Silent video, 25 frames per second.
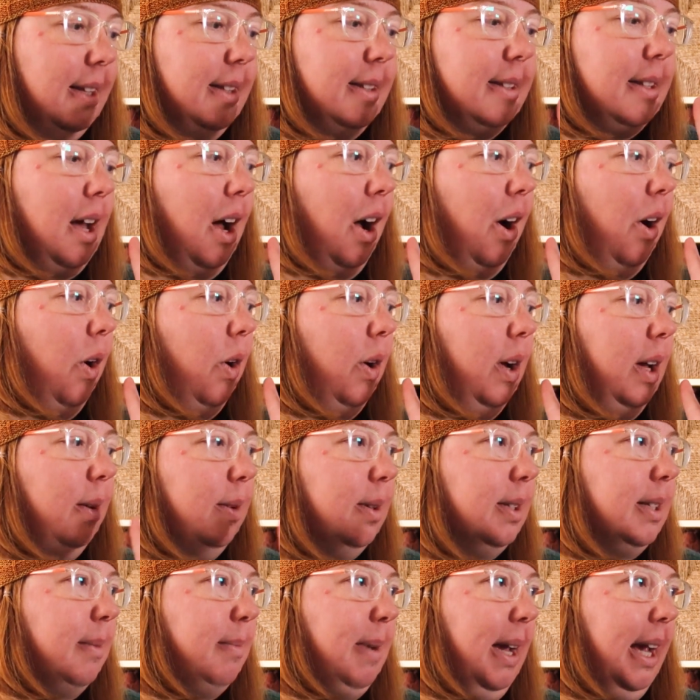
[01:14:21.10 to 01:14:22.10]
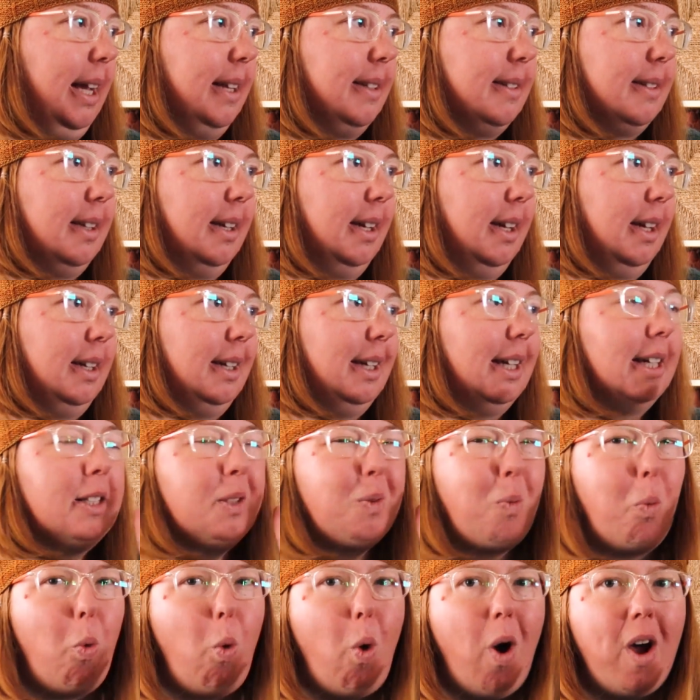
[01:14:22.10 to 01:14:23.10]
So it was amazing.
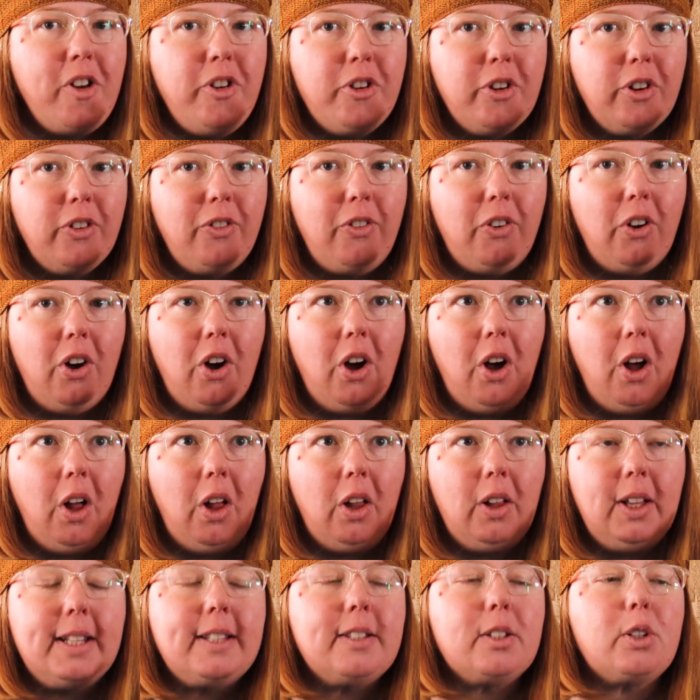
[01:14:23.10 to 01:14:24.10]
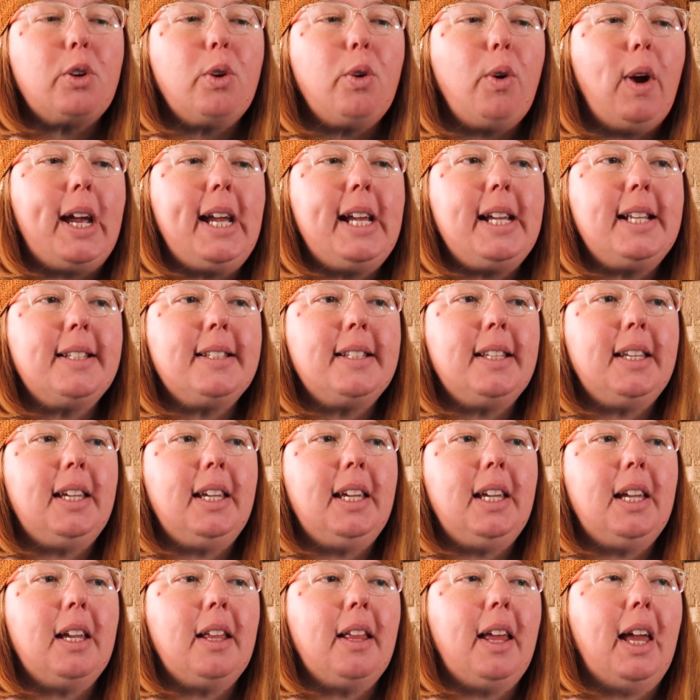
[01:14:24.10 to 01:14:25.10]
It's wonderful. It's
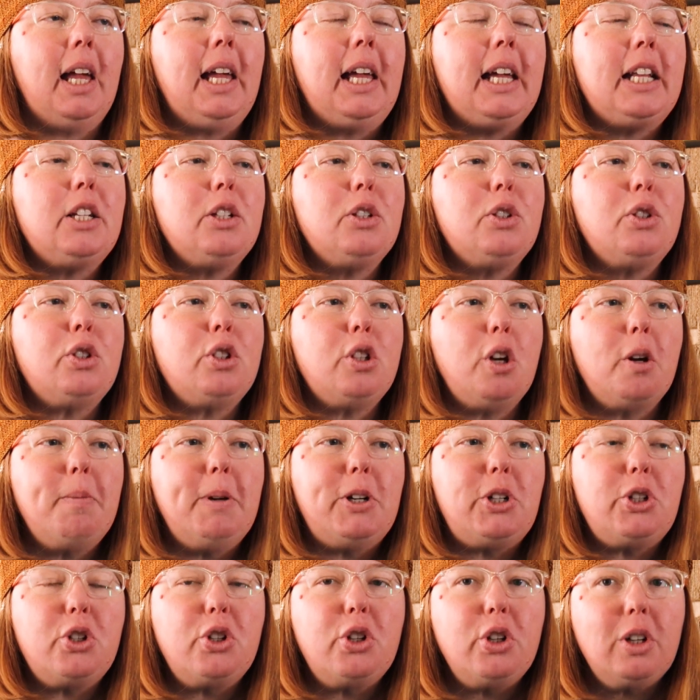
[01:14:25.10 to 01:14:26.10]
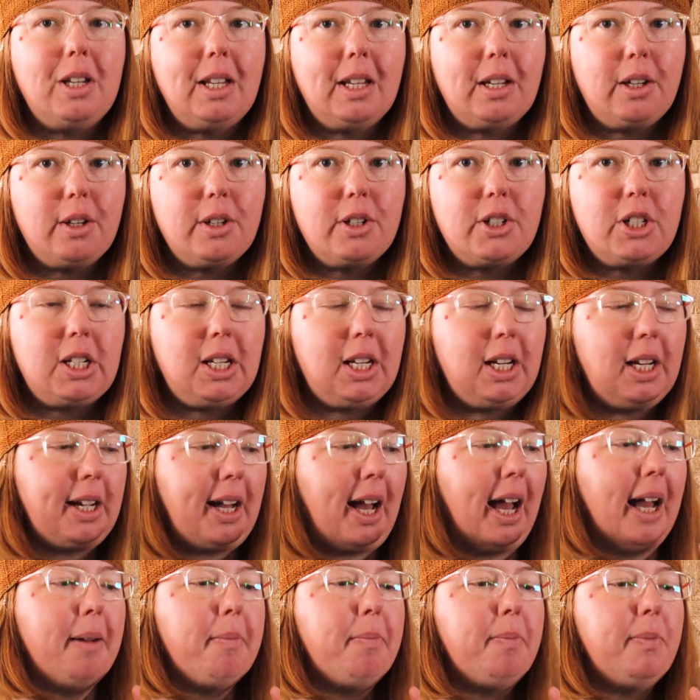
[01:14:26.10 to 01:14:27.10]
crazy. Like, it is so much good energy.
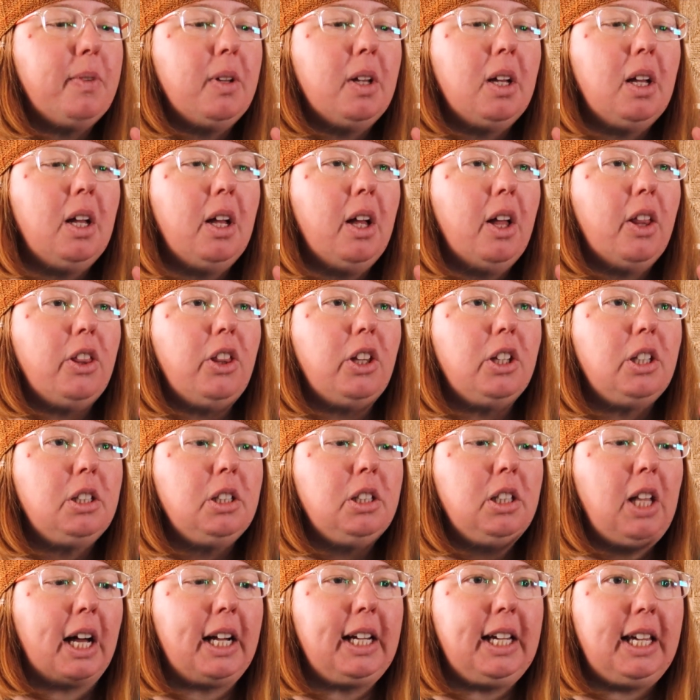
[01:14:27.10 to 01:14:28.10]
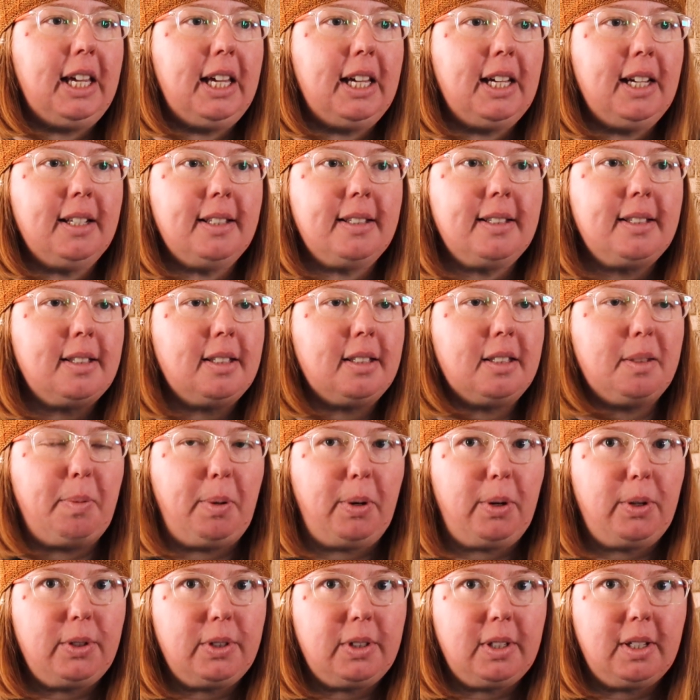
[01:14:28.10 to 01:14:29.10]
I'm the luckiest
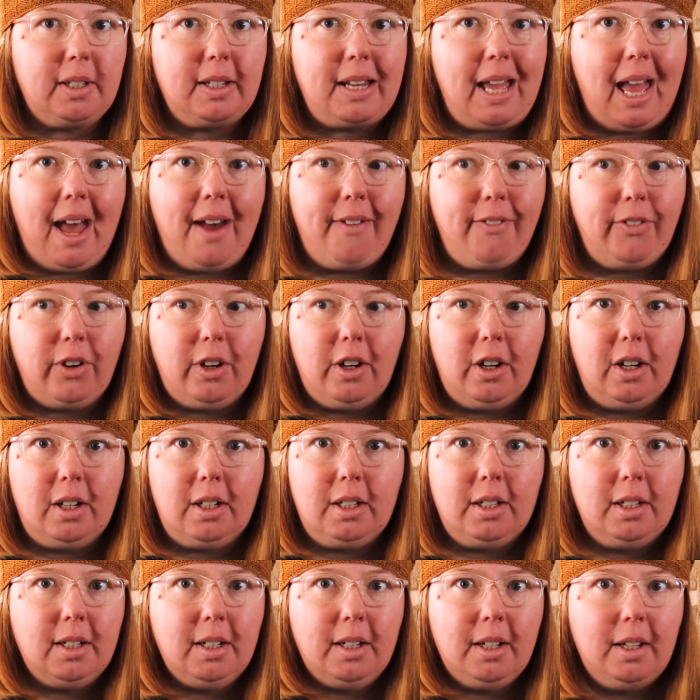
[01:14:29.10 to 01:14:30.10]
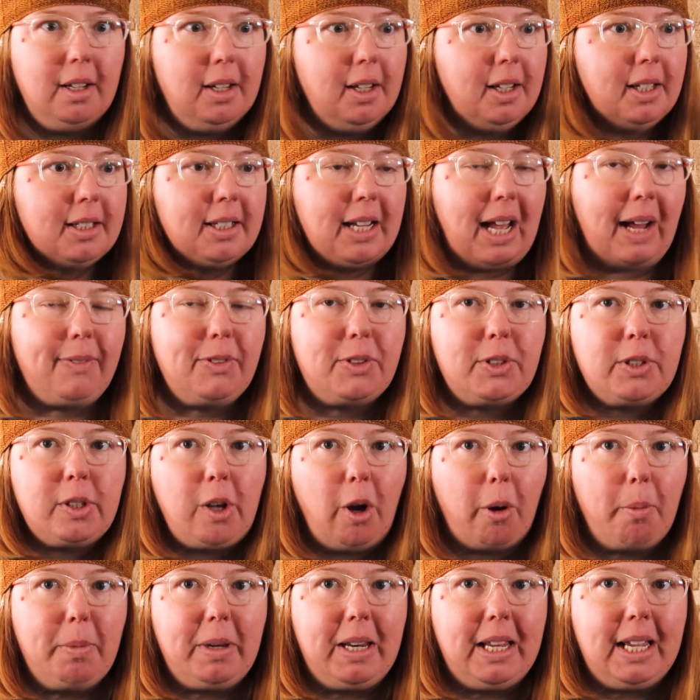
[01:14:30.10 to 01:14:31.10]
person ever to have
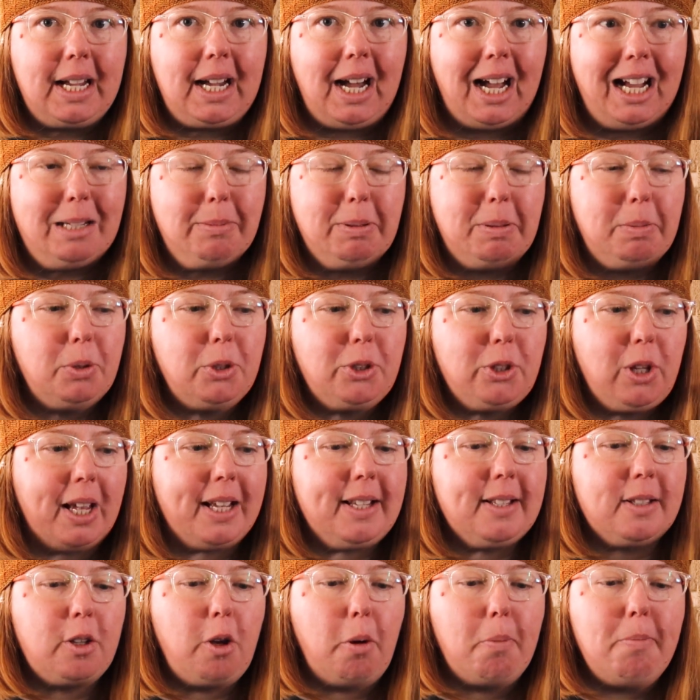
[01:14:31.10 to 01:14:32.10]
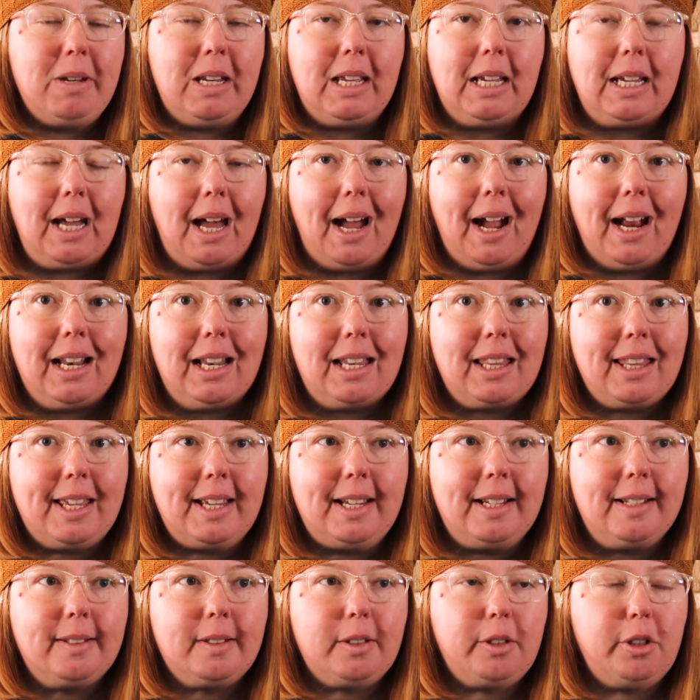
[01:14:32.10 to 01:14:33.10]
so many kind people say so many kind
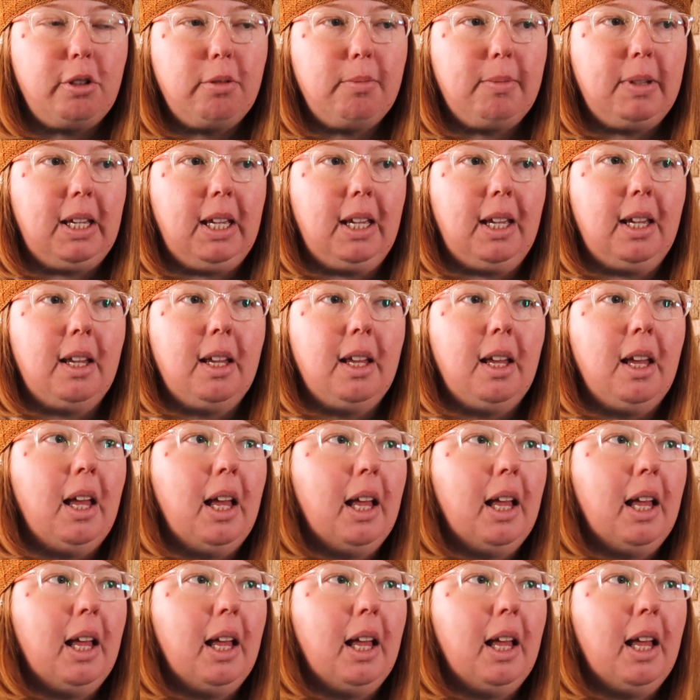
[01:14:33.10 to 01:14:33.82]
things to me.